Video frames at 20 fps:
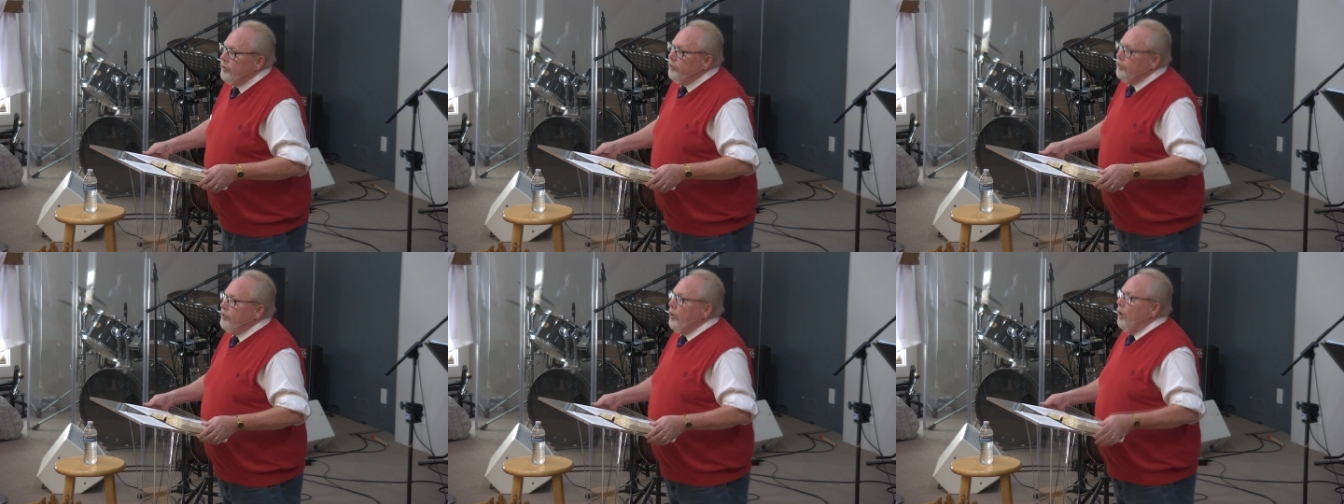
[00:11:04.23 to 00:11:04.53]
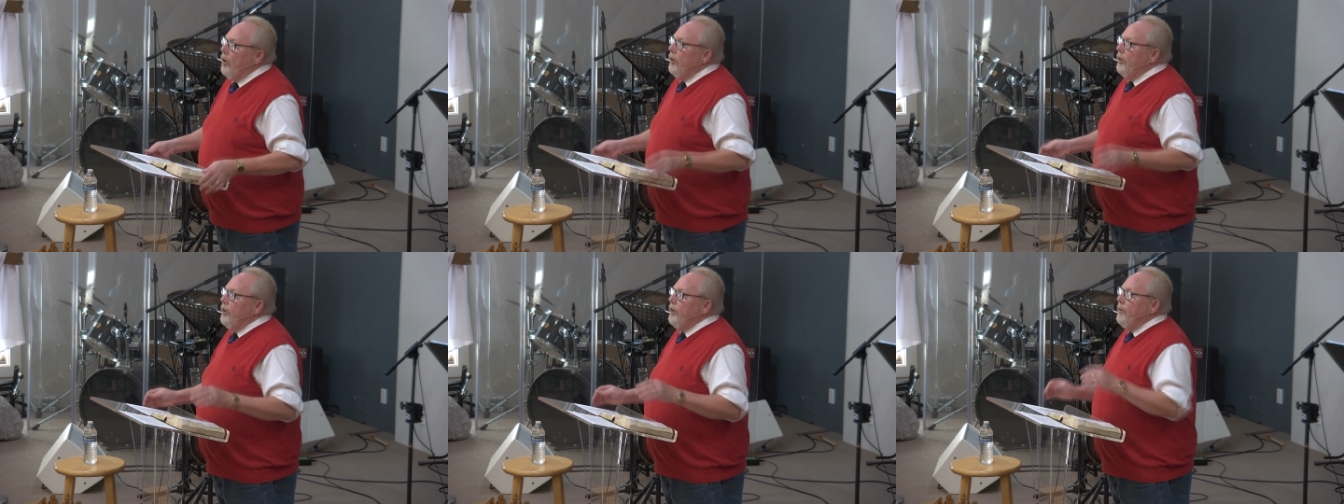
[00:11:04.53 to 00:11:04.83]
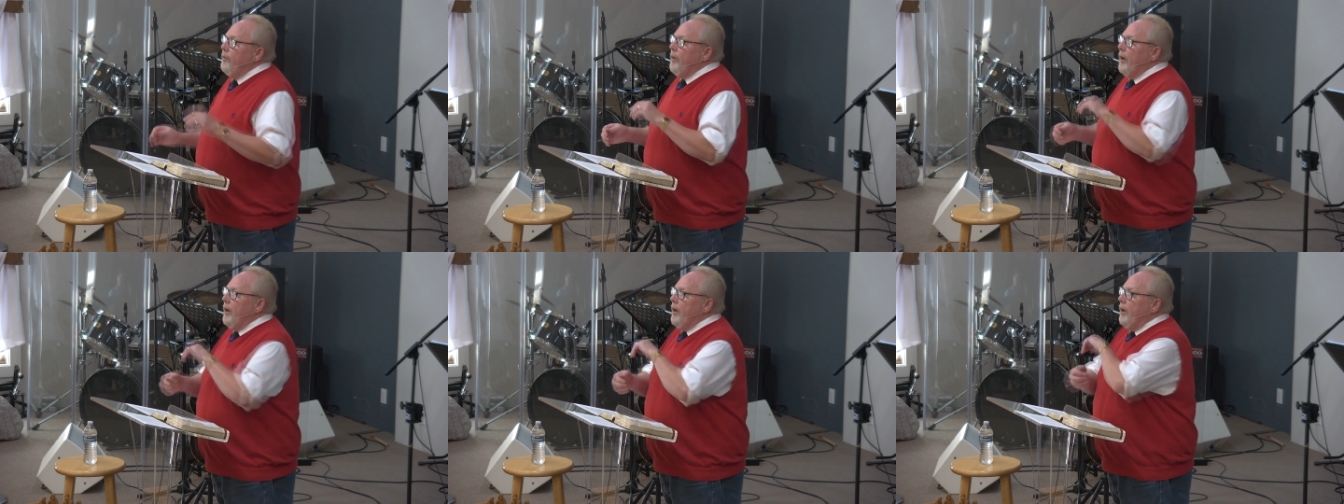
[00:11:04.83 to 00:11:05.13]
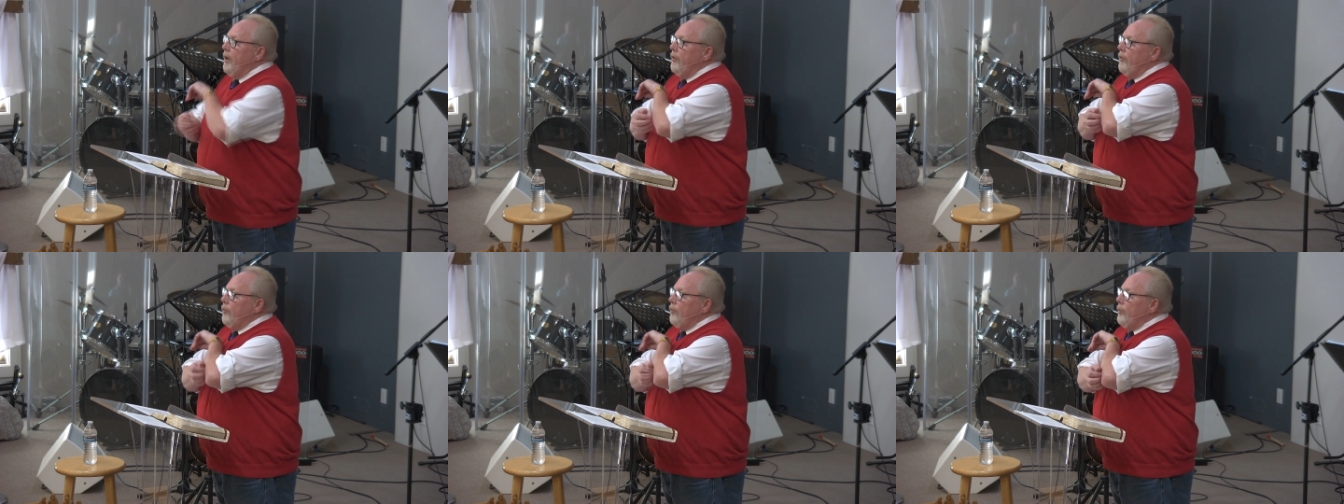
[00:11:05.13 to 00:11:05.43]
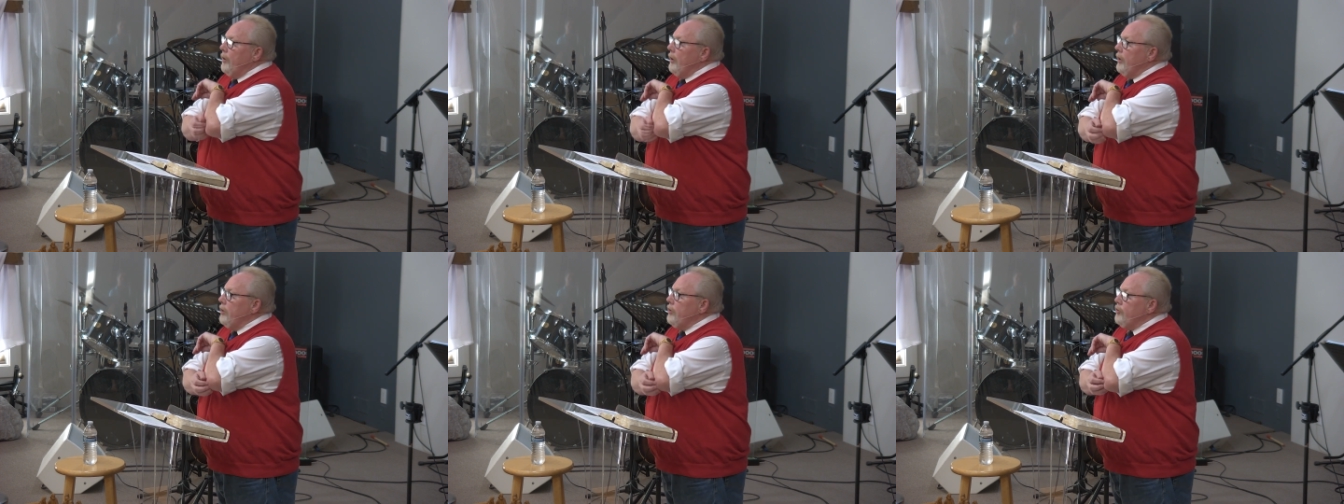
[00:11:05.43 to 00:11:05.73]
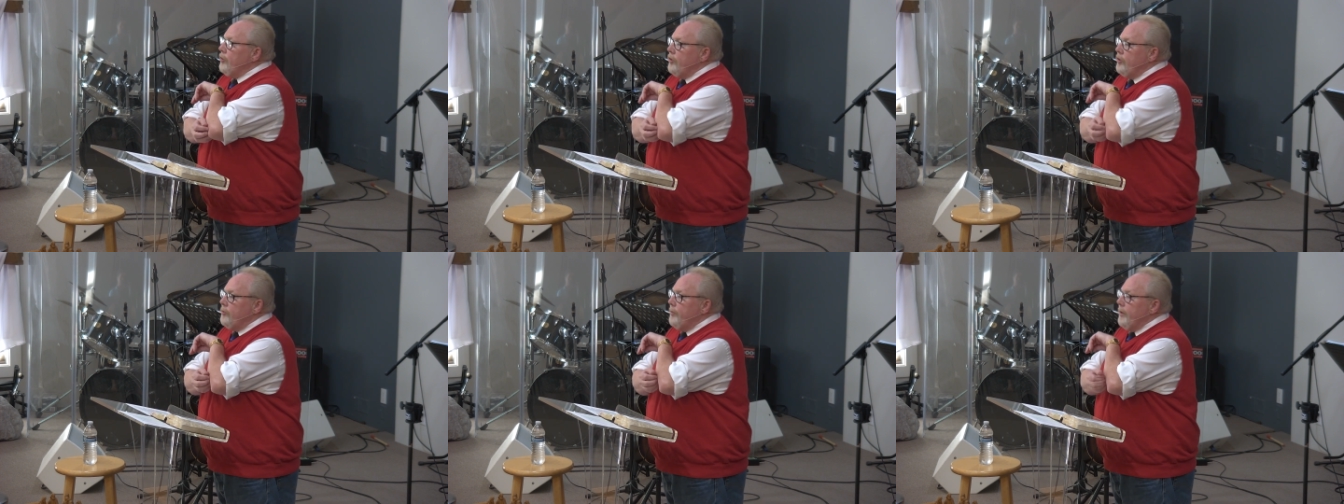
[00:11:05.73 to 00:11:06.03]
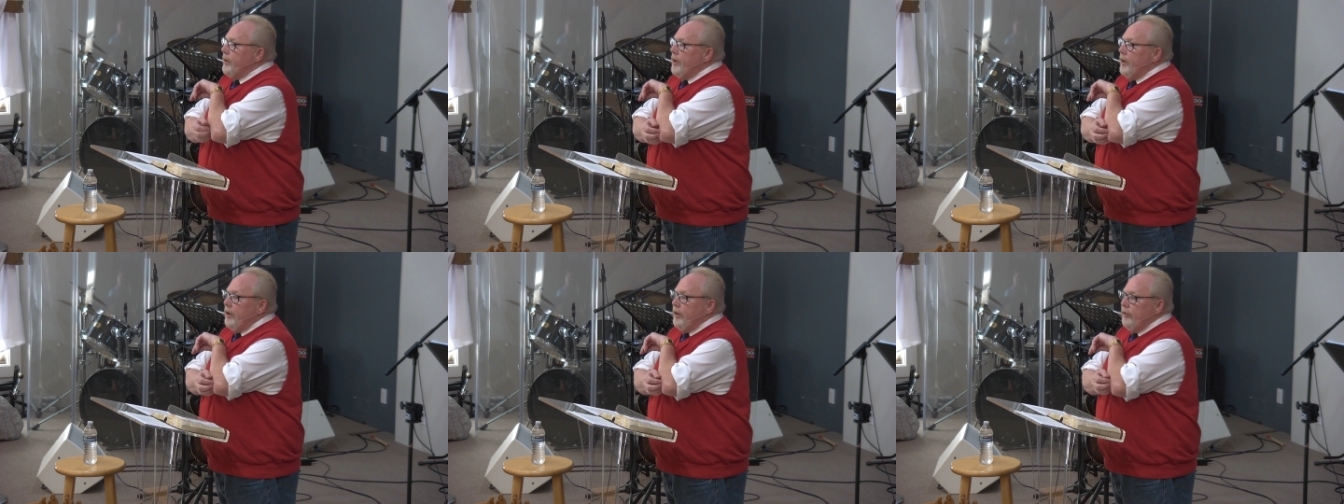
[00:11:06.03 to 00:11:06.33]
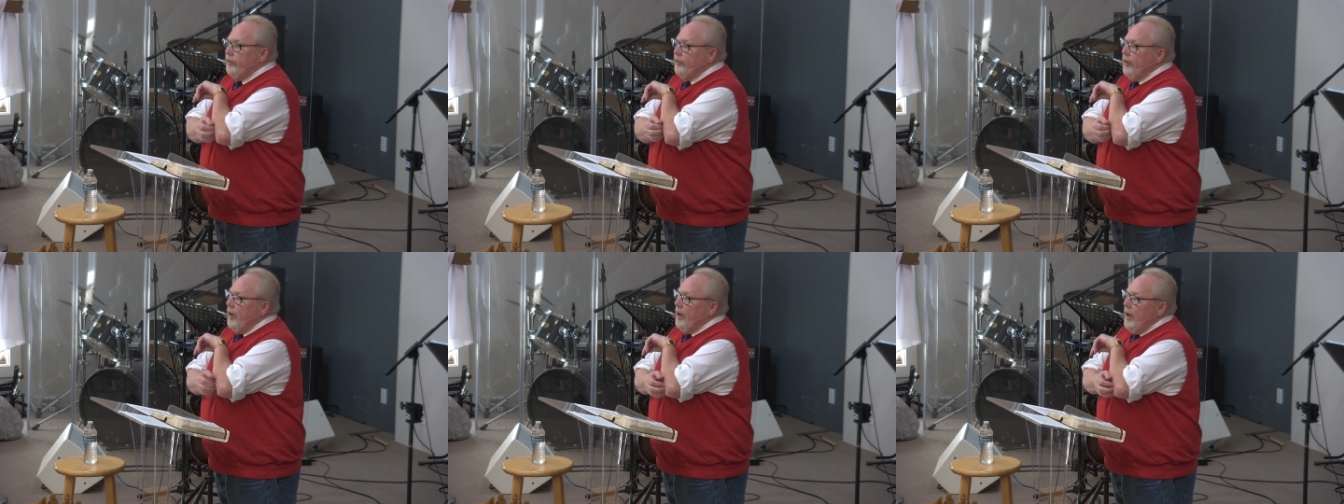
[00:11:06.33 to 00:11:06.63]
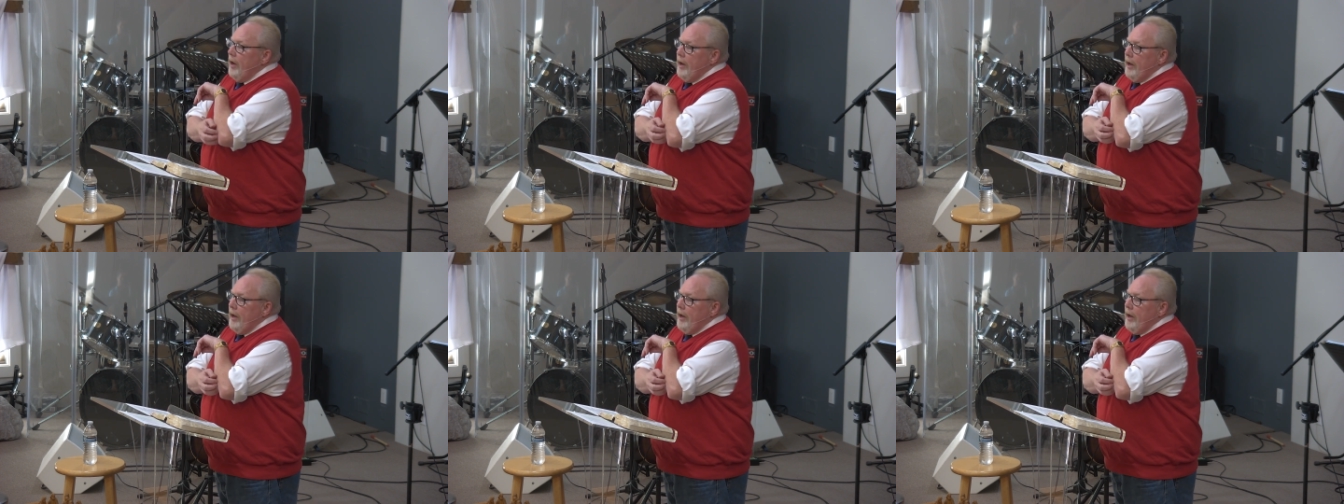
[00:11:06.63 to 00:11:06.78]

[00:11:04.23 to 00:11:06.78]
started by other religions because